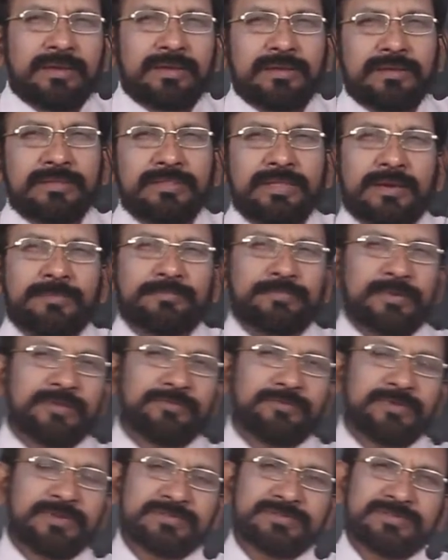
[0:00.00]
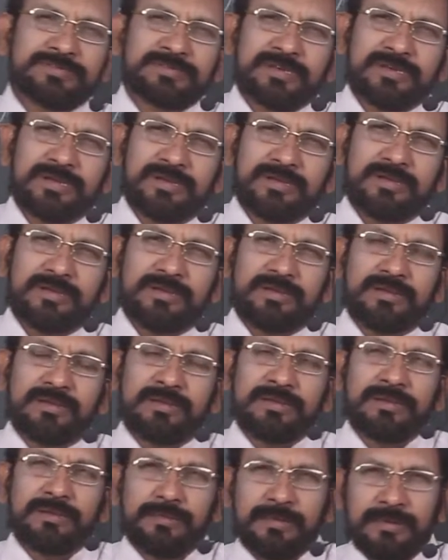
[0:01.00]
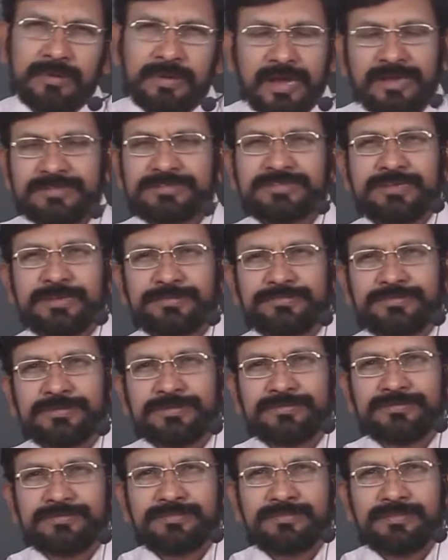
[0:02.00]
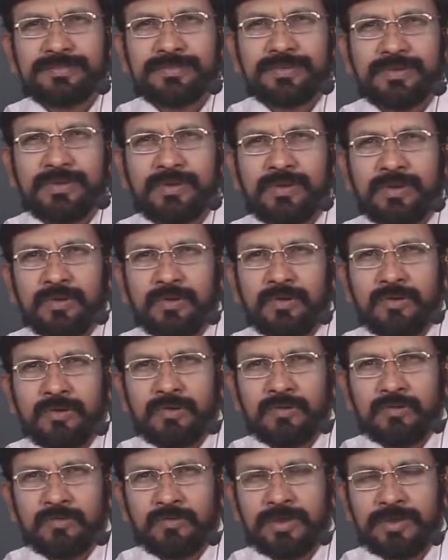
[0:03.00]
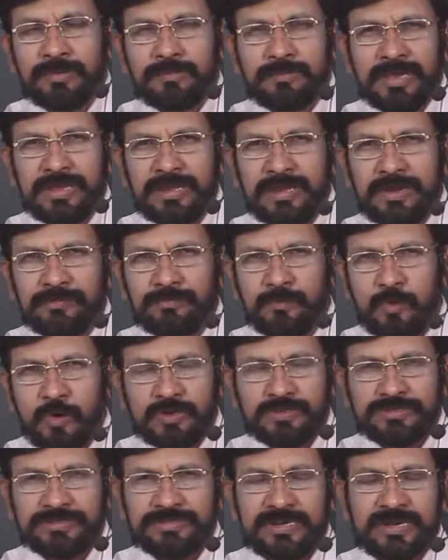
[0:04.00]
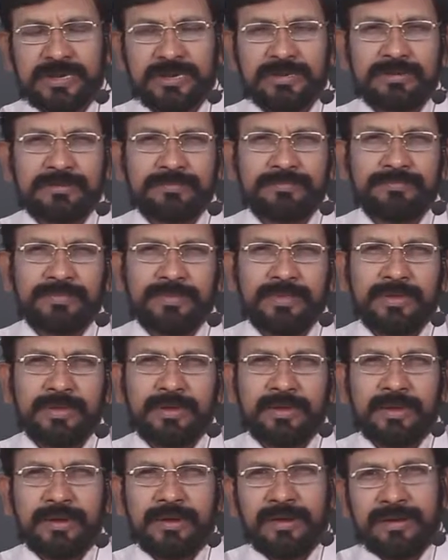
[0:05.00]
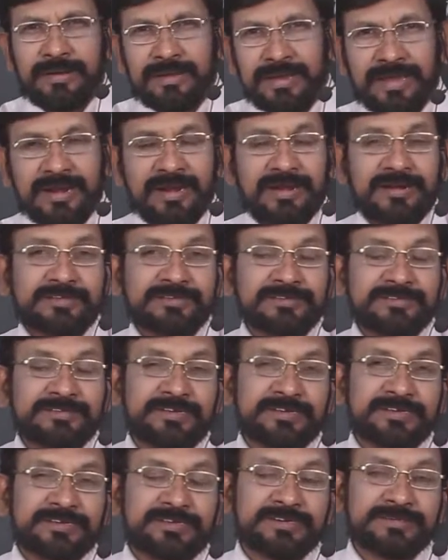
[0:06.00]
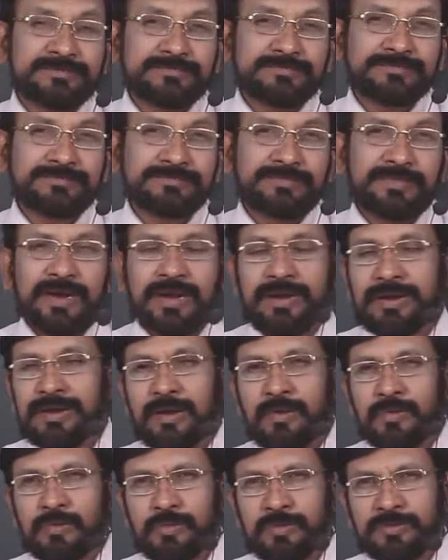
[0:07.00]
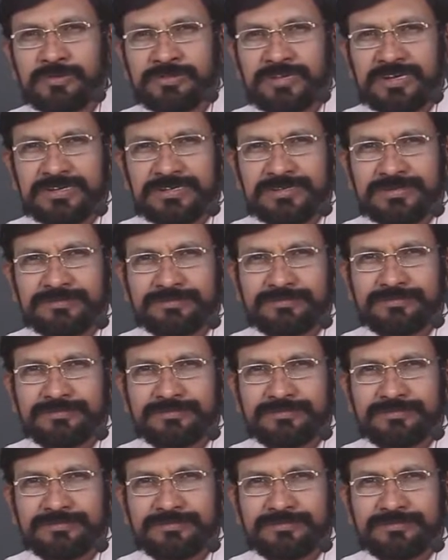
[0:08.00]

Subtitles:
In the previous concepts, we mainly focused on declaration section and output section.